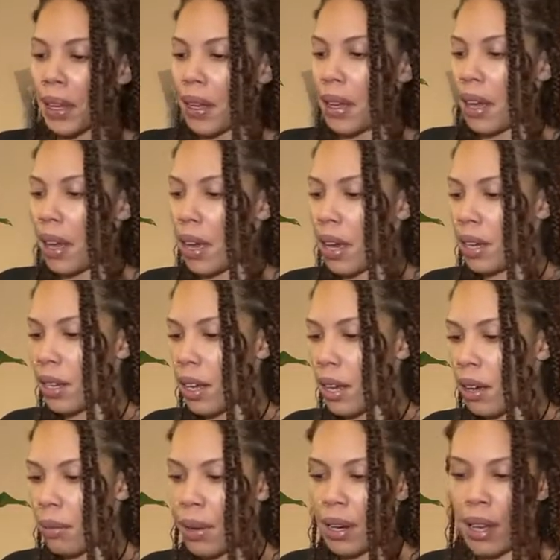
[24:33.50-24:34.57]
And
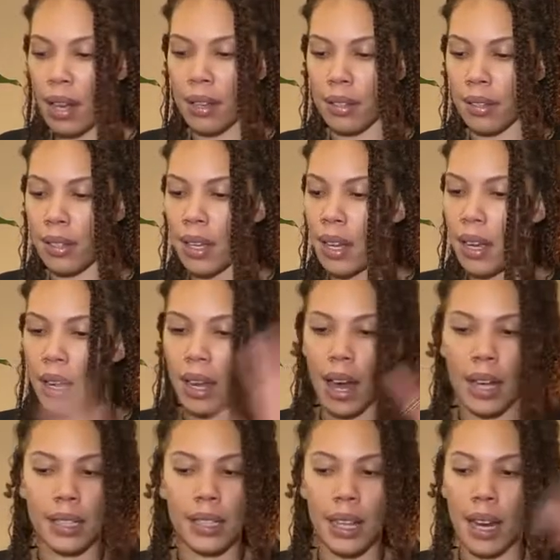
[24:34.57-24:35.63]
what else? I
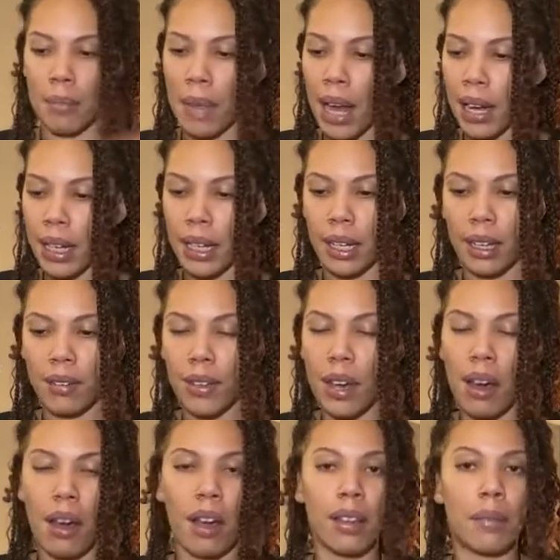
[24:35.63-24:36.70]
said I'm not going to give
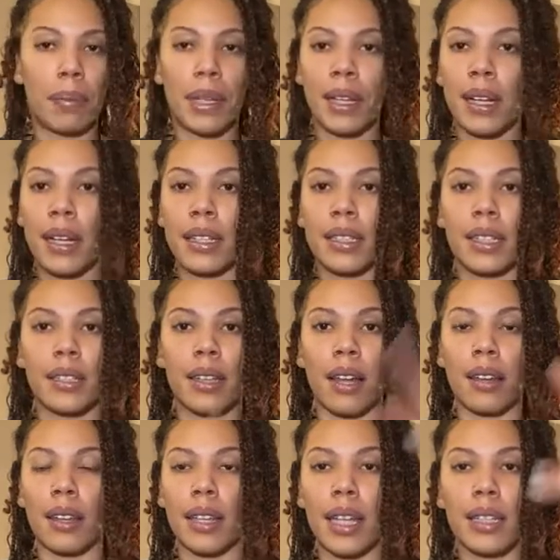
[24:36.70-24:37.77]
y'all all the plugs because all the
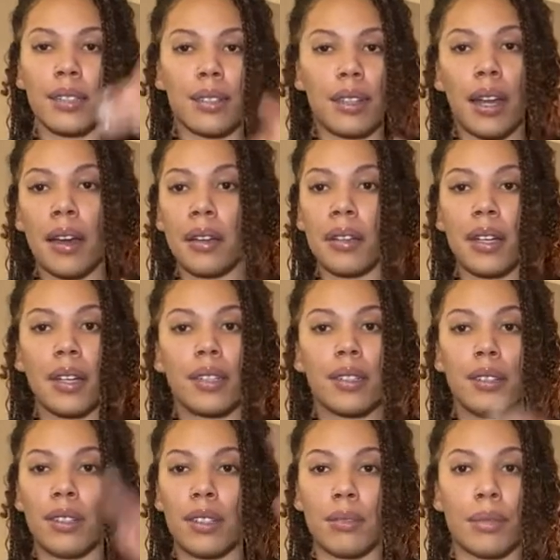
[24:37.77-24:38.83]
links are down there. So
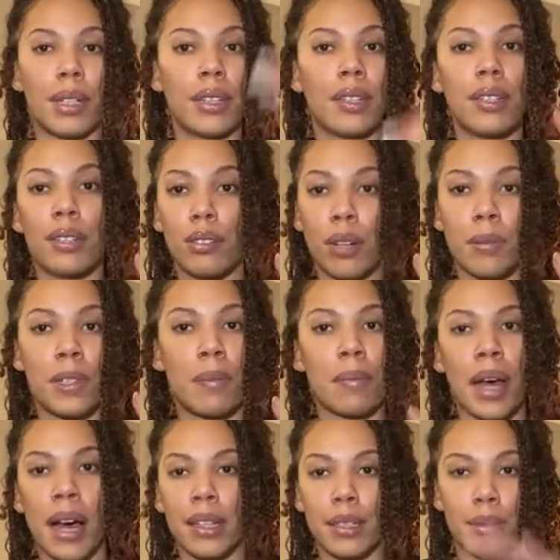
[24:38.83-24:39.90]
just read the description
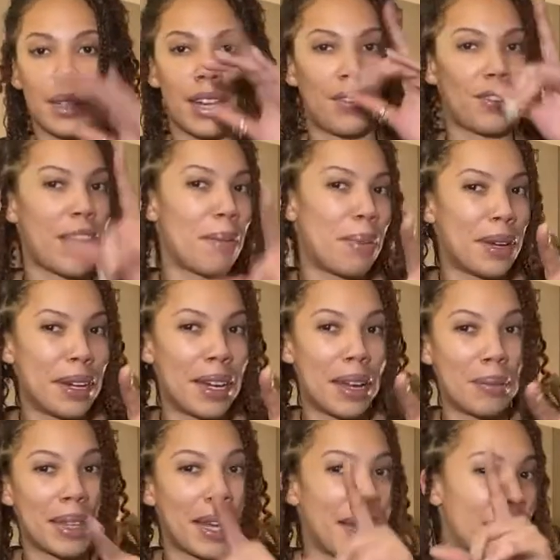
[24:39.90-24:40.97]
box whenever I put it up.
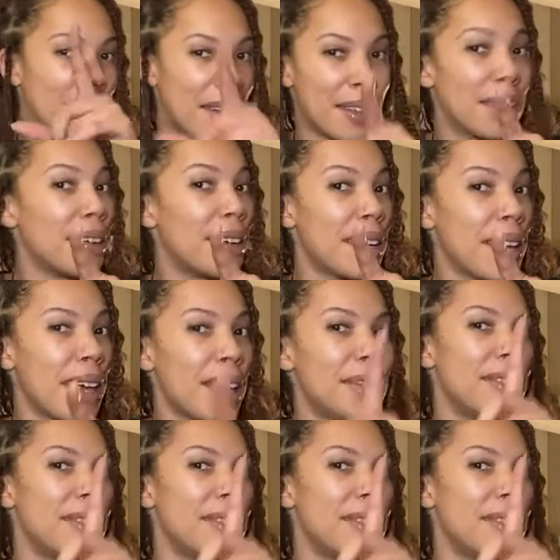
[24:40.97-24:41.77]
They ain't down there yet.